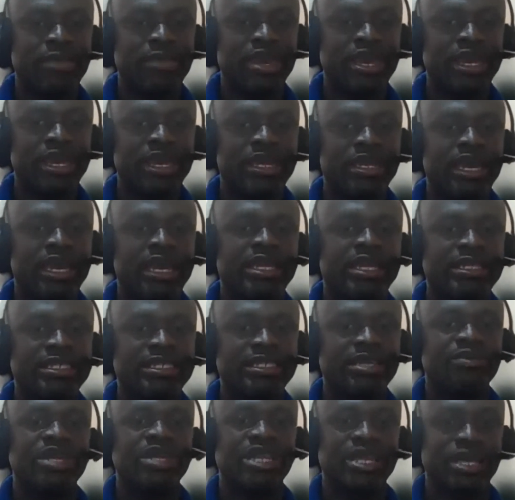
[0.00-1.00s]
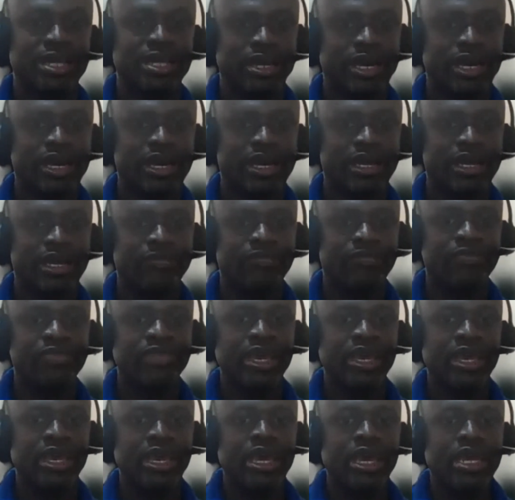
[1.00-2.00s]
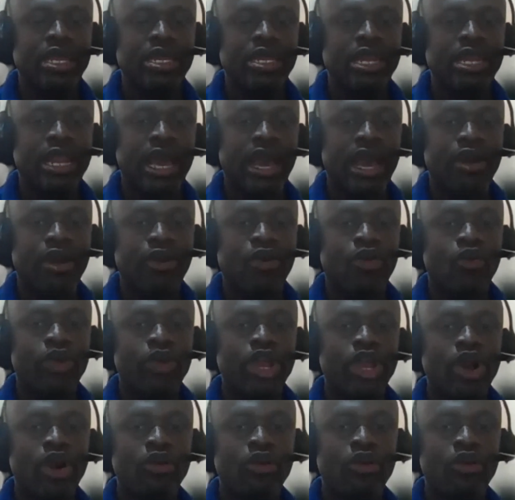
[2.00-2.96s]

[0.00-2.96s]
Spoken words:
mid and intermediate high. Now, we